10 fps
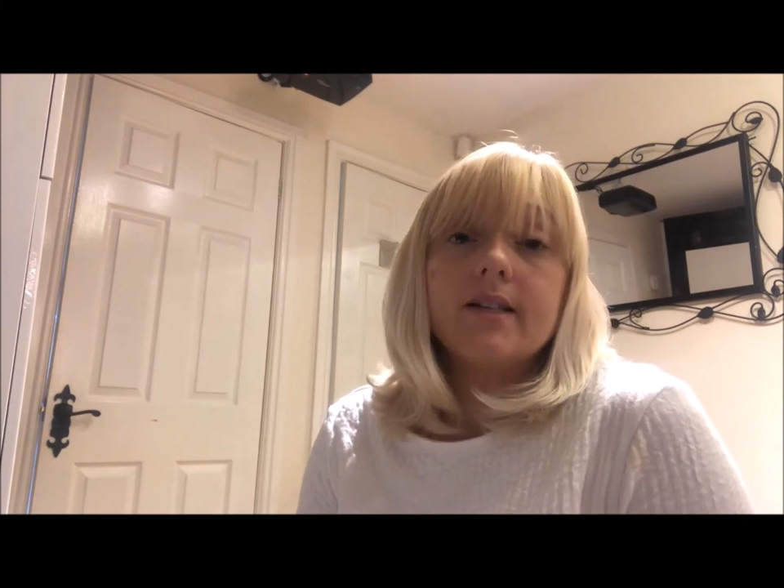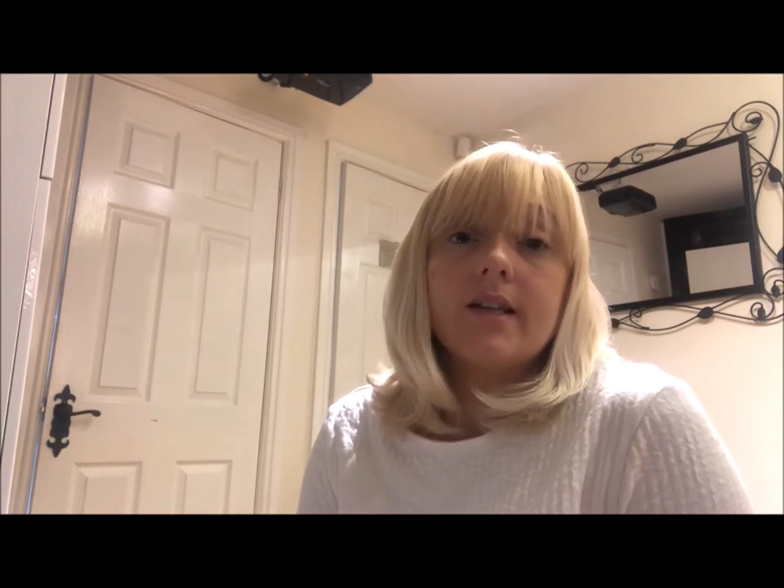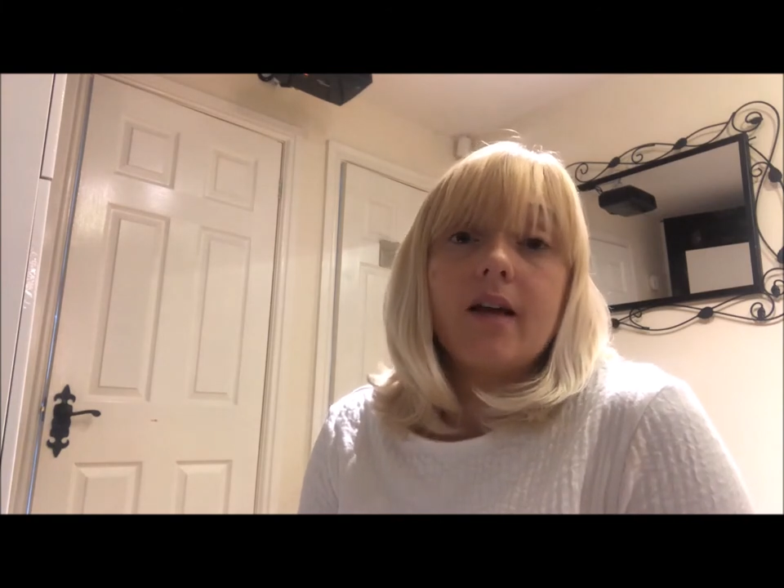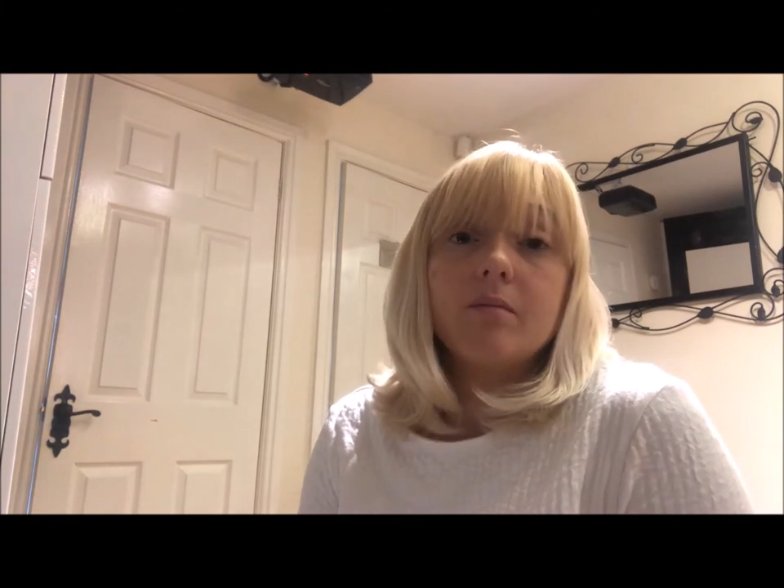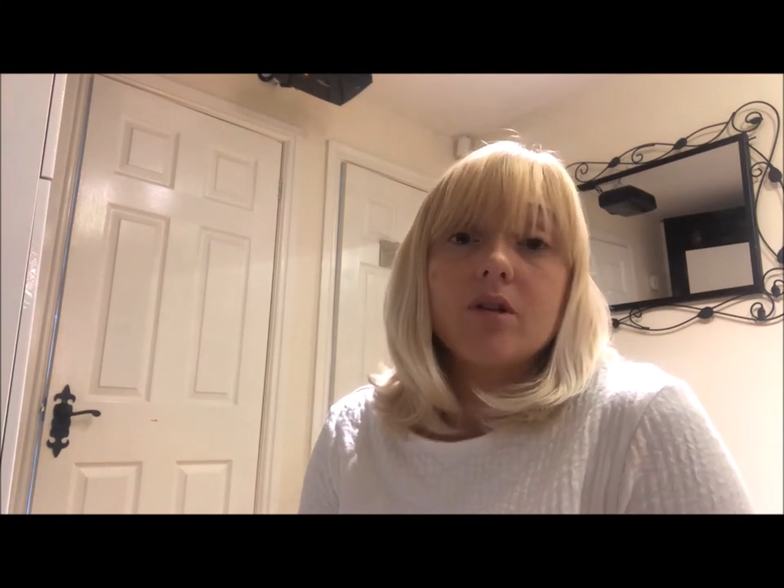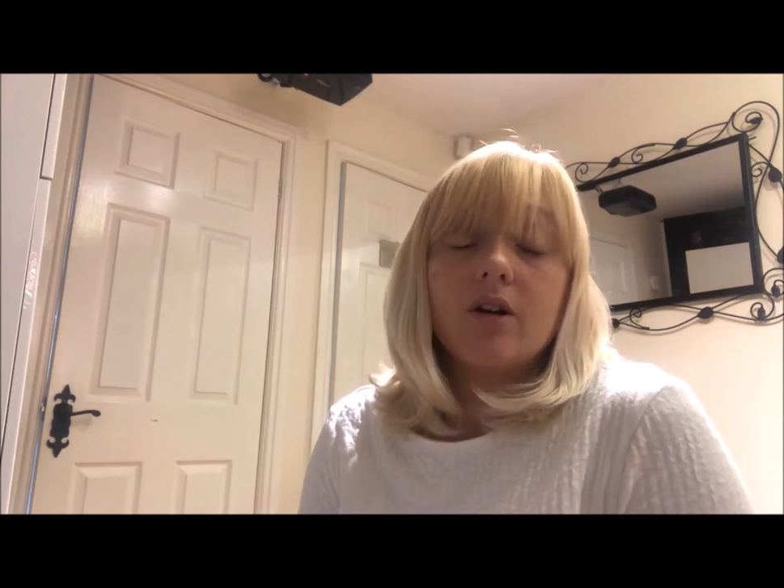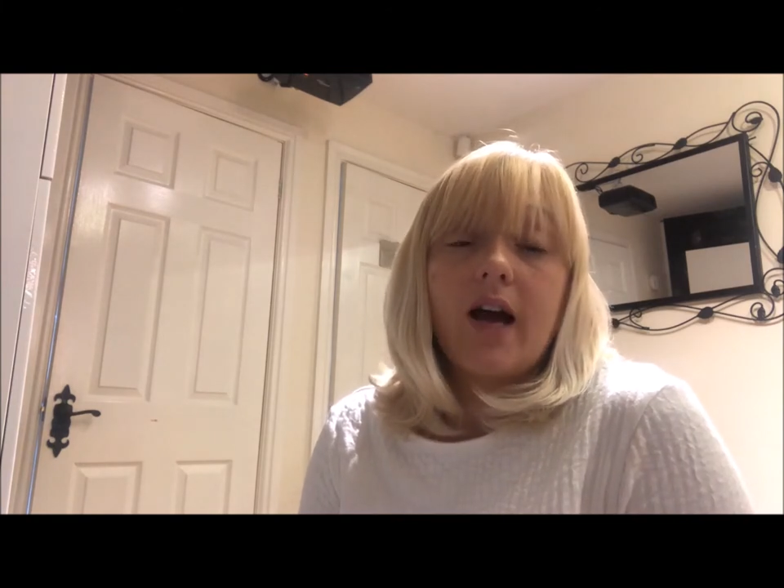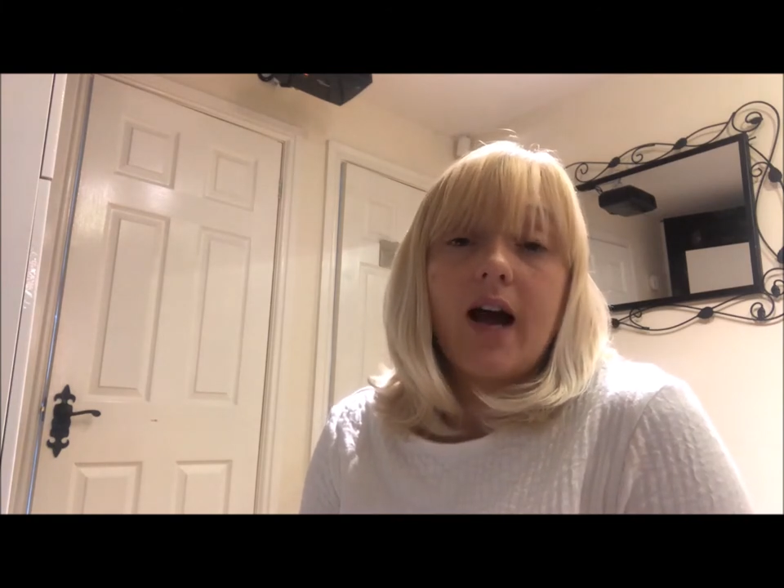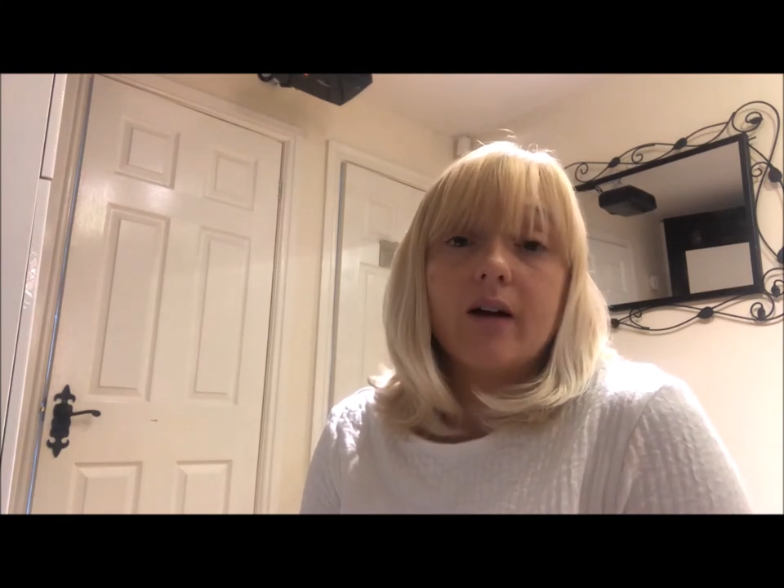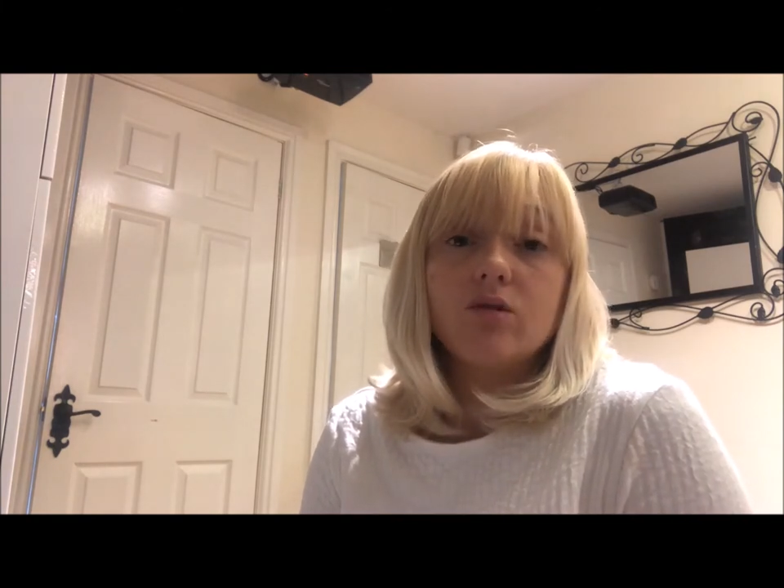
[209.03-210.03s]
tips on
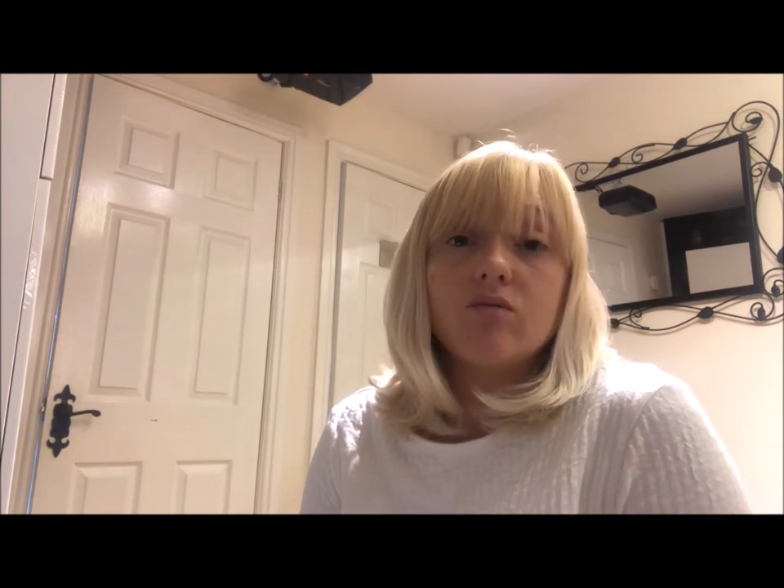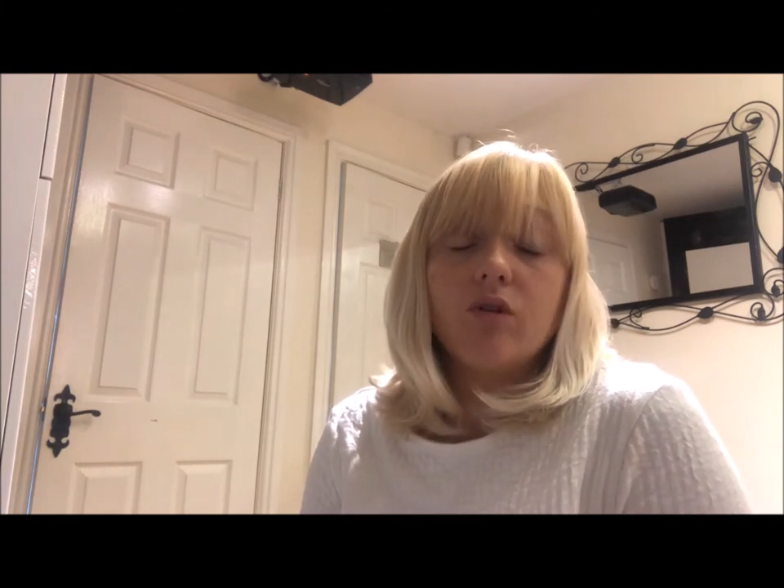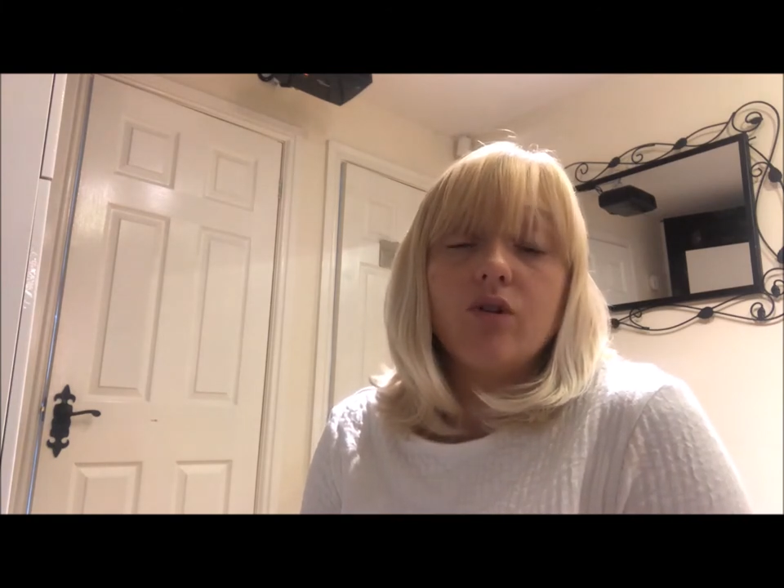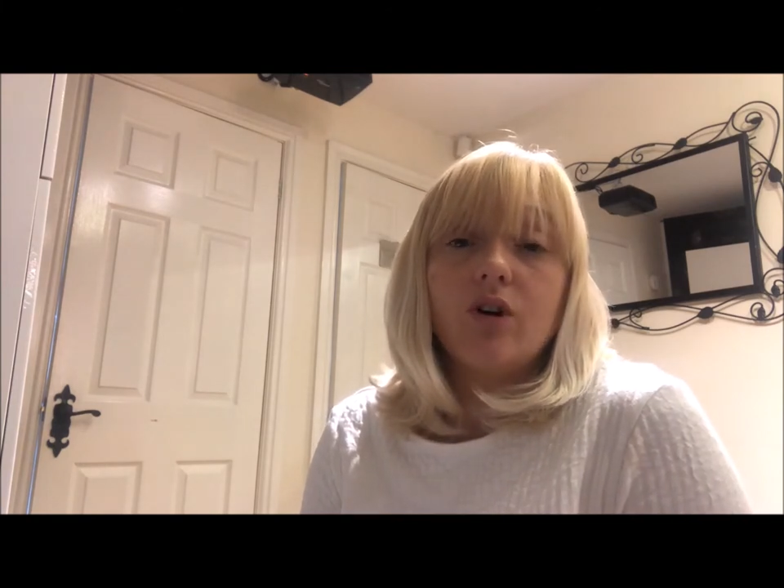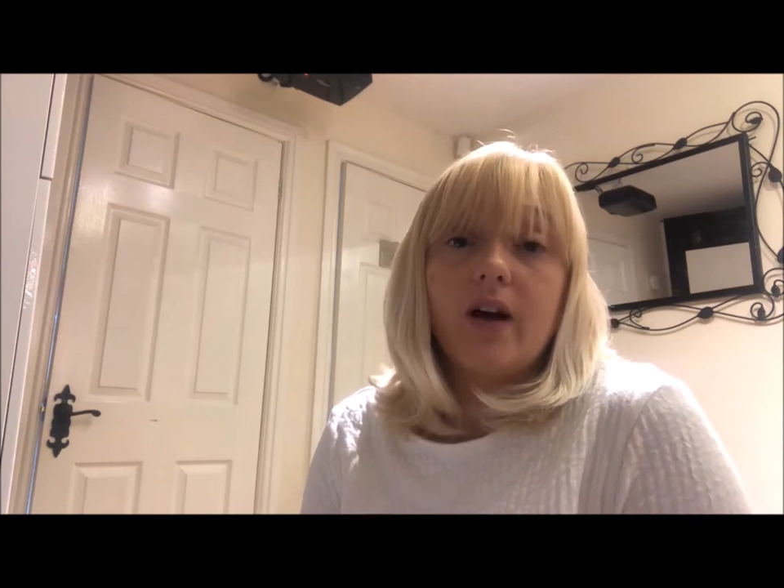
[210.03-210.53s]
how to run your